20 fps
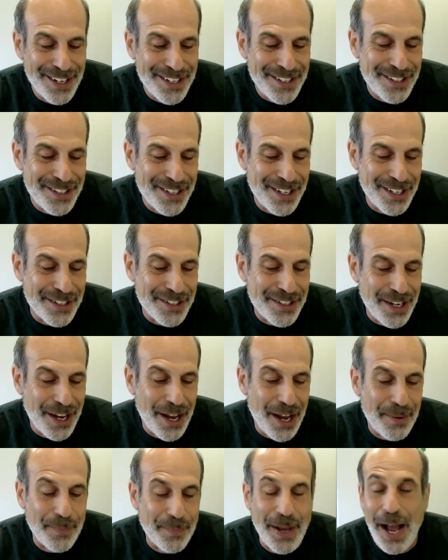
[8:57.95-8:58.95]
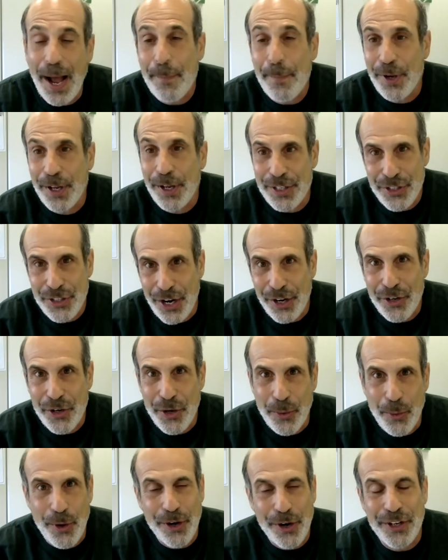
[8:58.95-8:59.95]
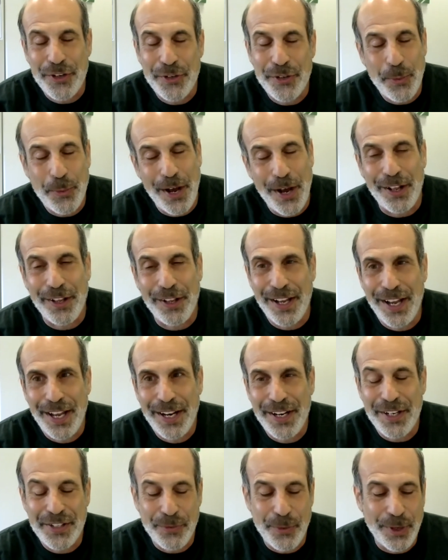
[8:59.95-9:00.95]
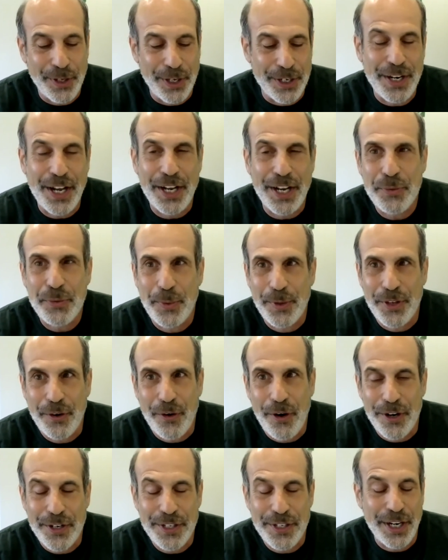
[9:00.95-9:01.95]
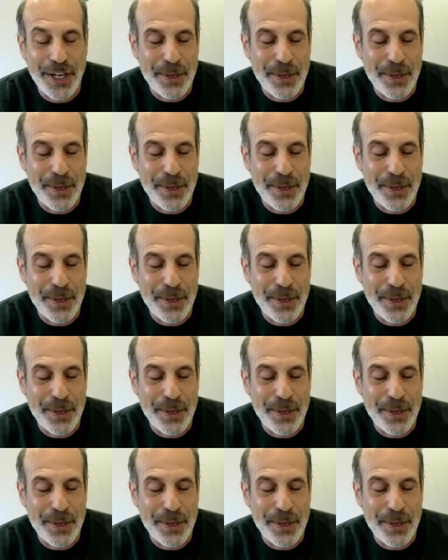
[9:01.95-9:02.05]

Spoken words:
since I'm going to check your work as well, and it's really nice when there aren't any